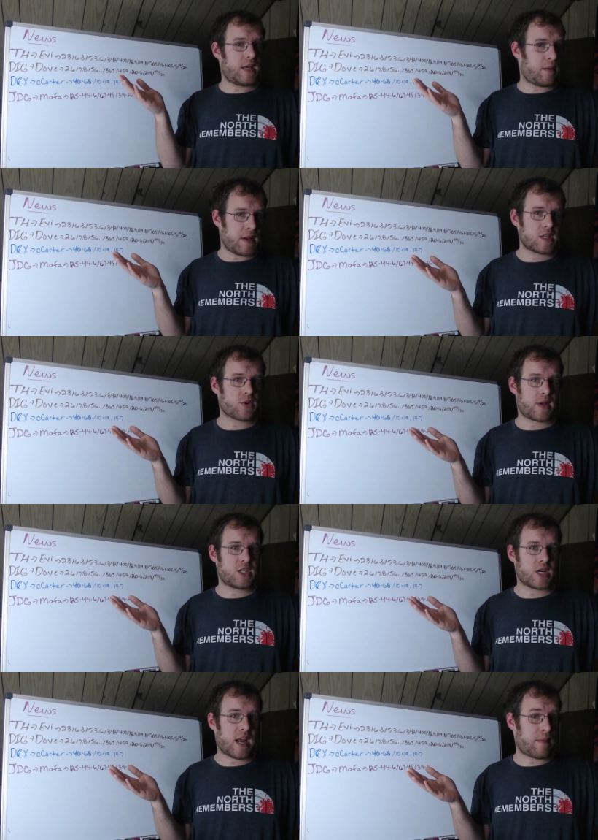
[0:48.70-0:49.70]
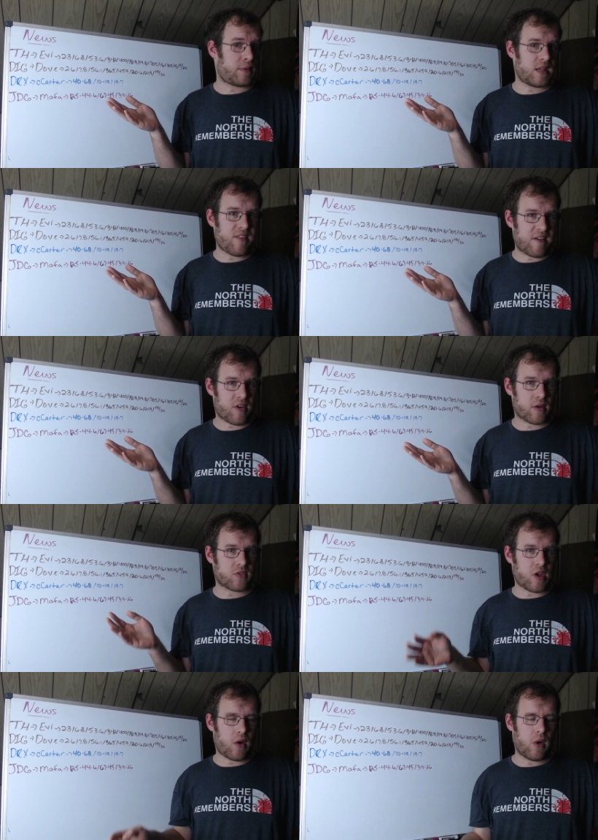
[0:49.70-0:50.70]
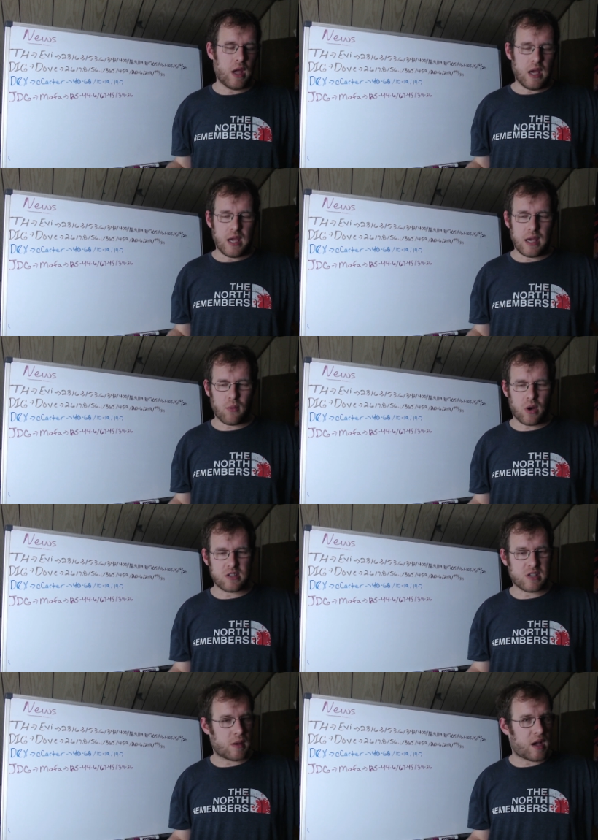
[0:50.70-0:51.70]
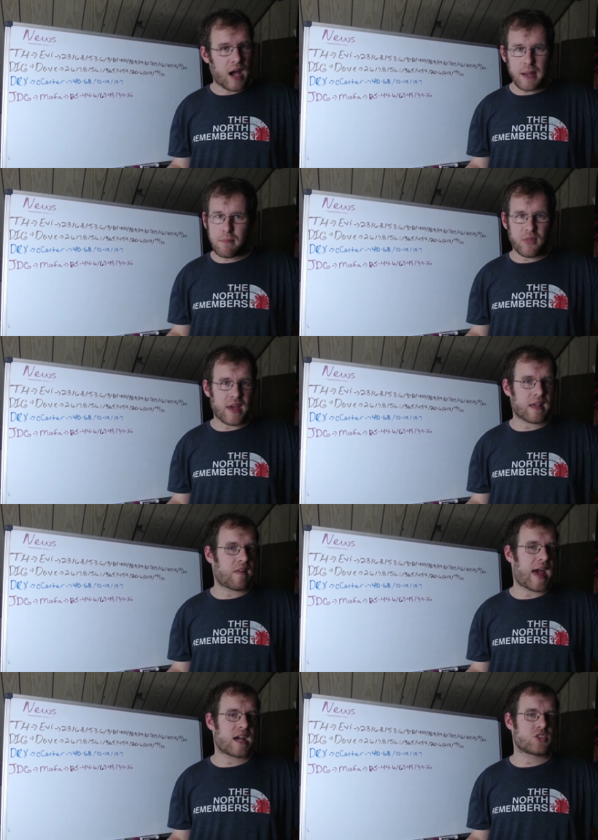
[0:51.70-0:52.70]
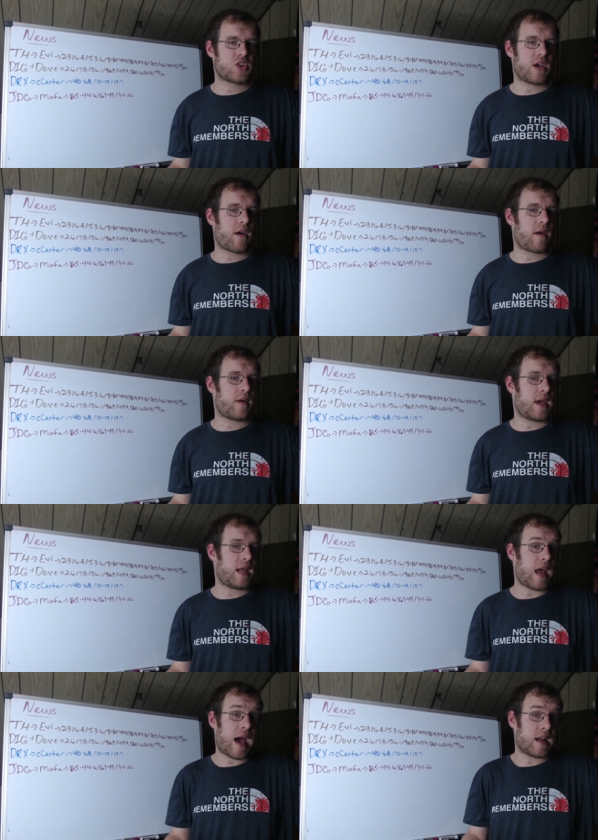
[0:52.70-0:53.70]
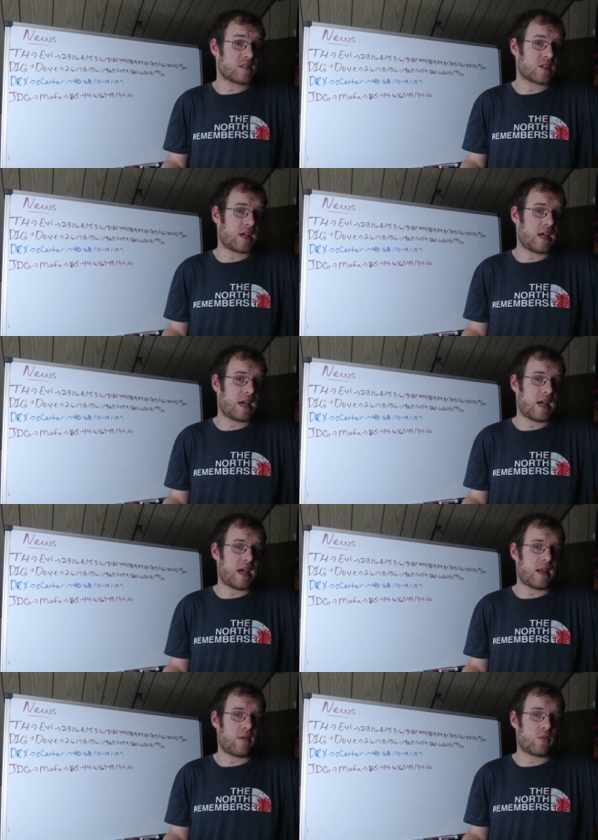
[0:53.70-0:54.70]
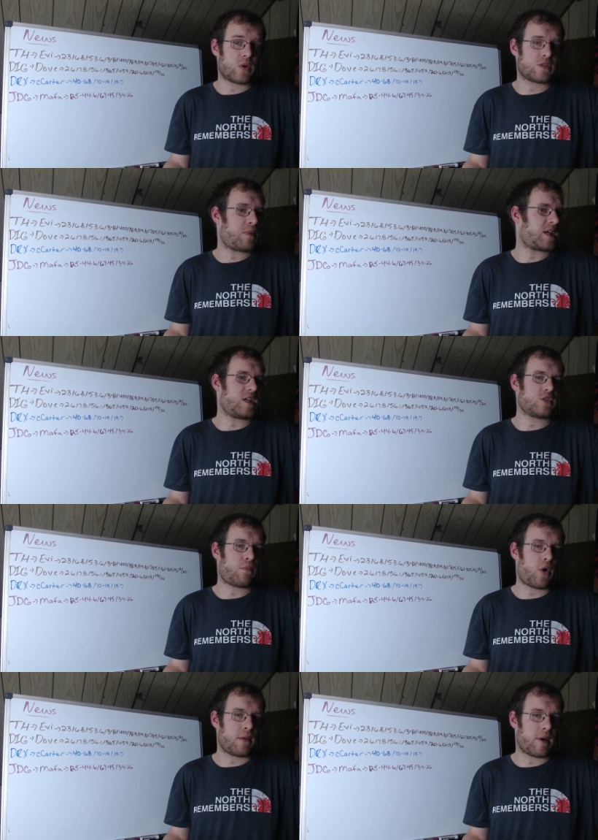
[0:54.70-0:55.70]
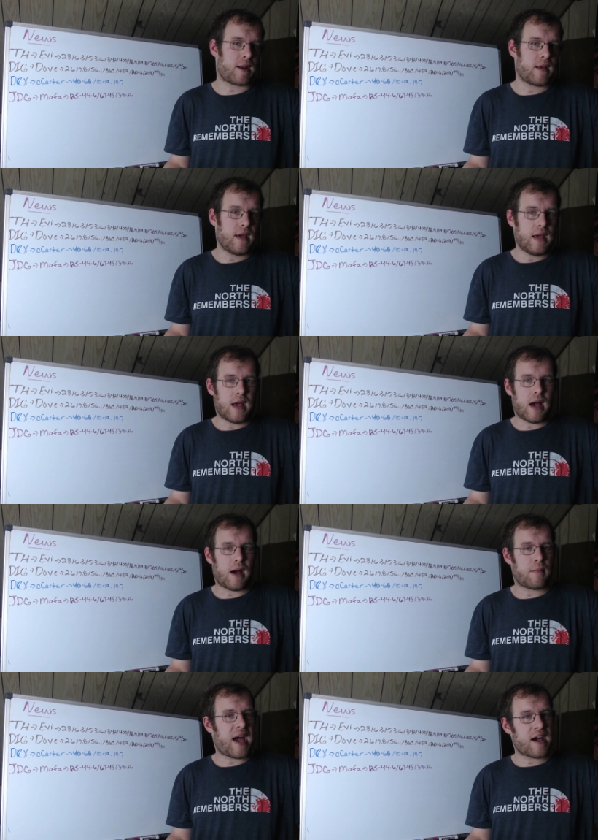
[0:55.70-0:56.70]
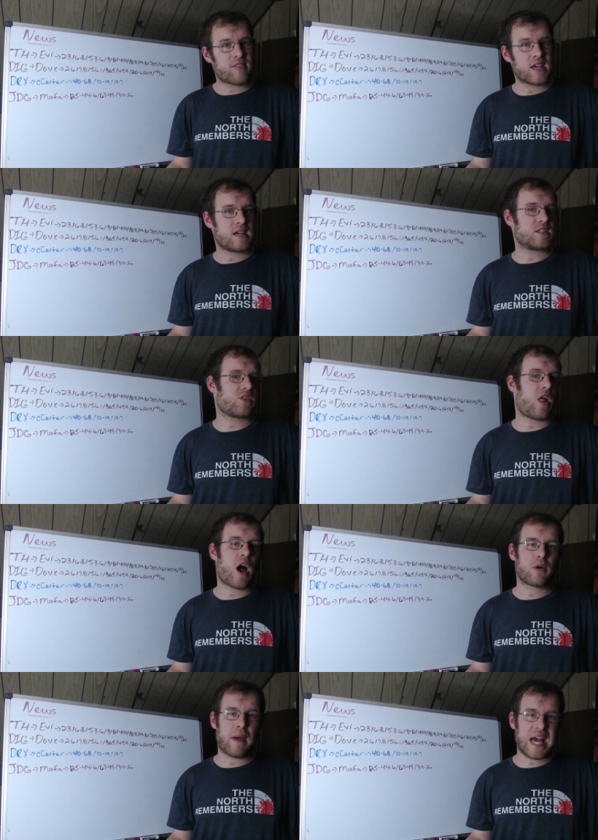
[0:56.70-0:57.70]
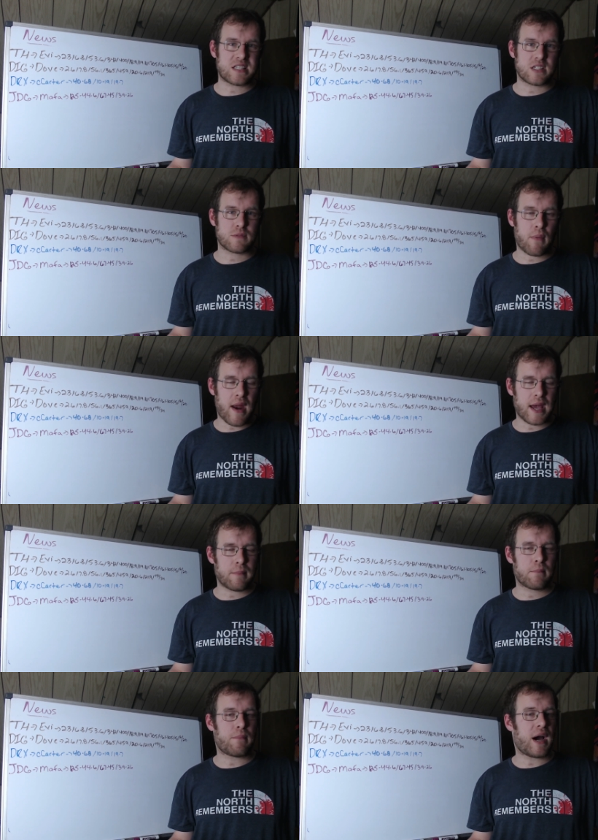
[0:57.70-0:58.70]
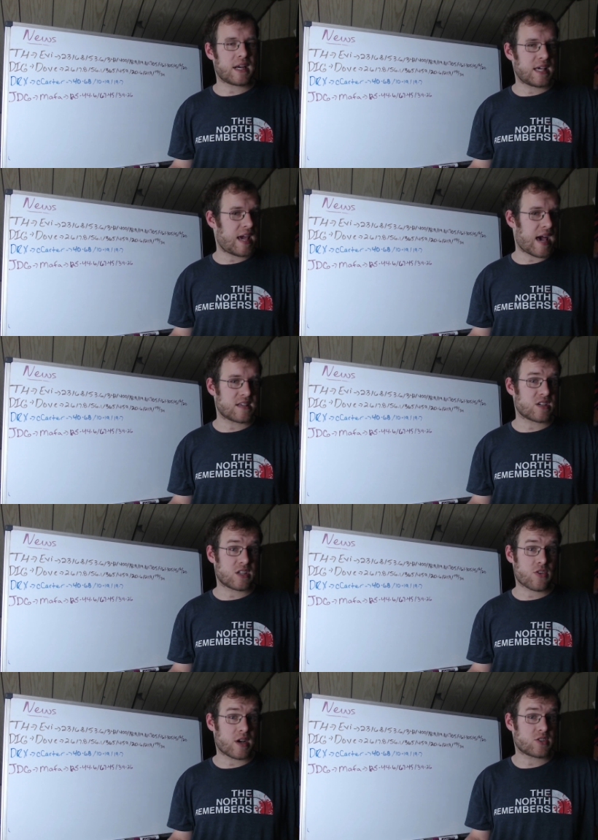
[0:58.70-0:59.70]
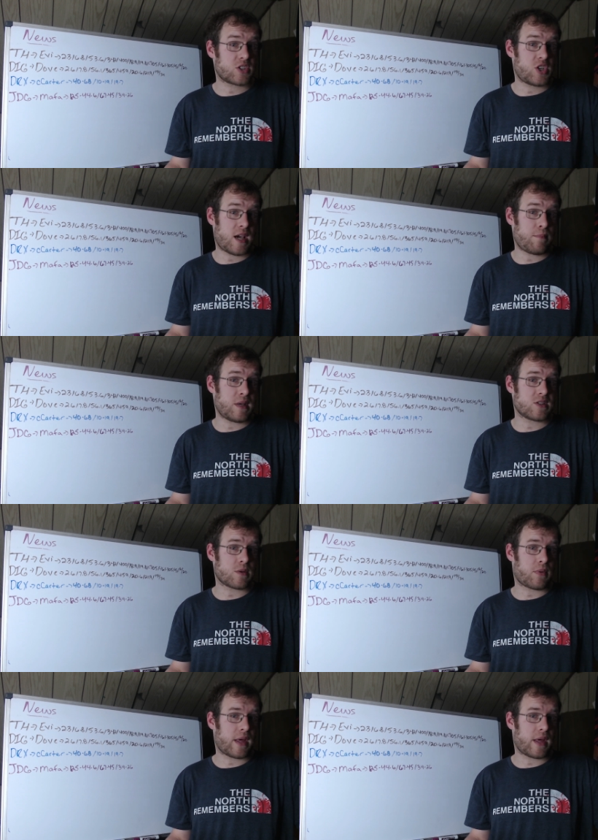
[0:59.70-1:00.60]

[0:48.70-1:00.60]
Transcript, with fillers: in a major region, I believe, ever. So, it was a hype thing last year, and honestly, it was a big disappointment. Evi is long past his prime, but he has interesting champions to